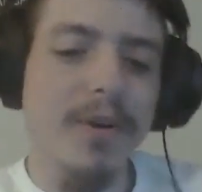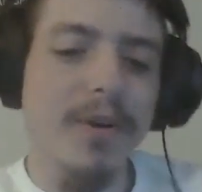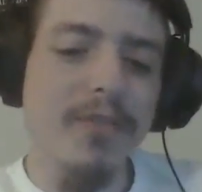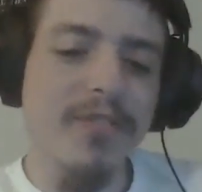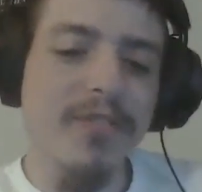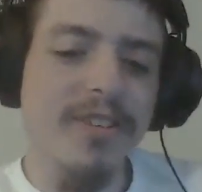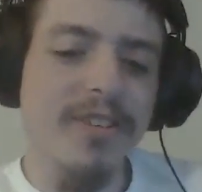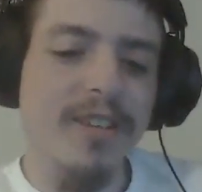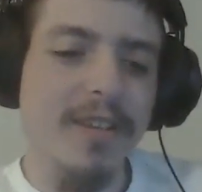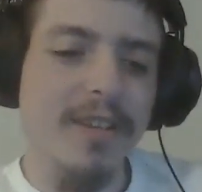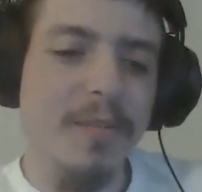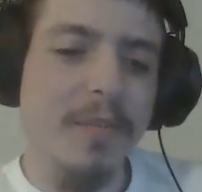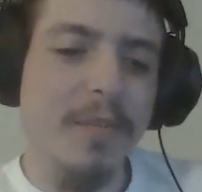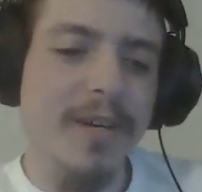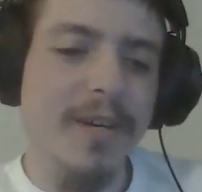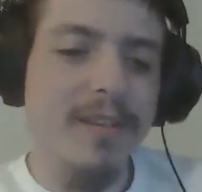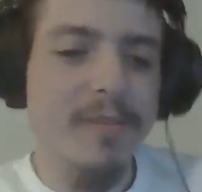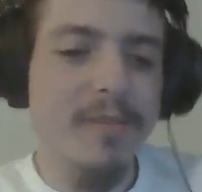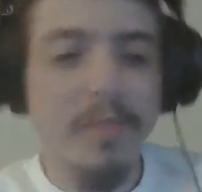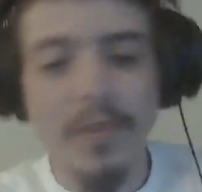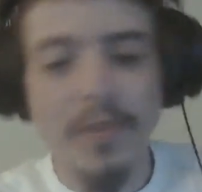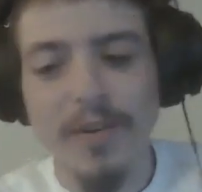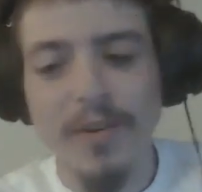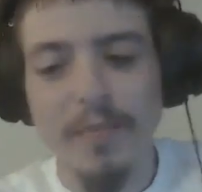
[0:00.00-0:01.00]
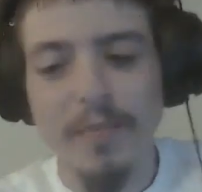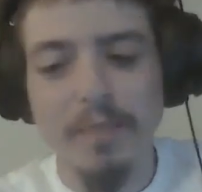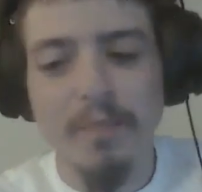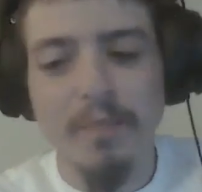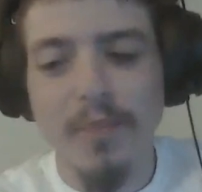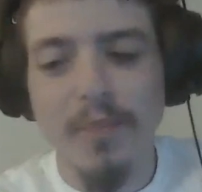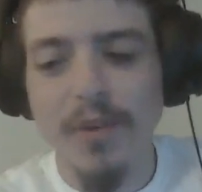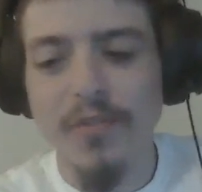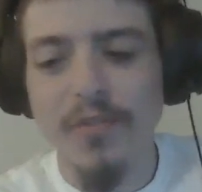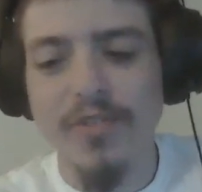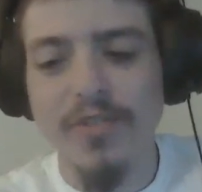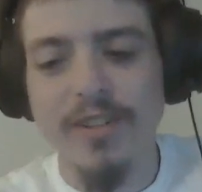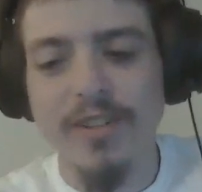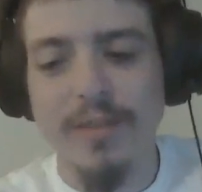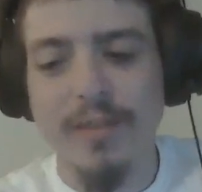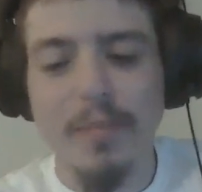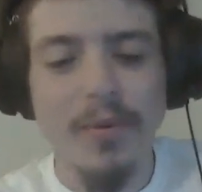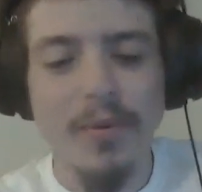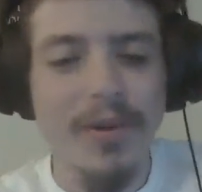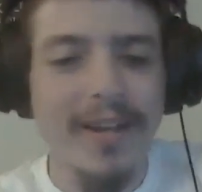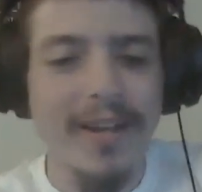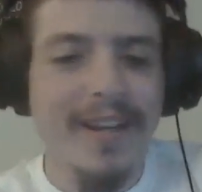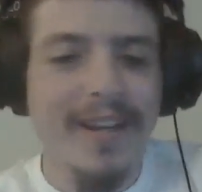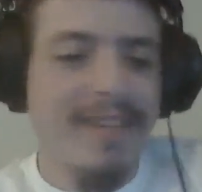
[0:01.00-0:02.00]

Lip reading: is in the price. Proof is in the pudding.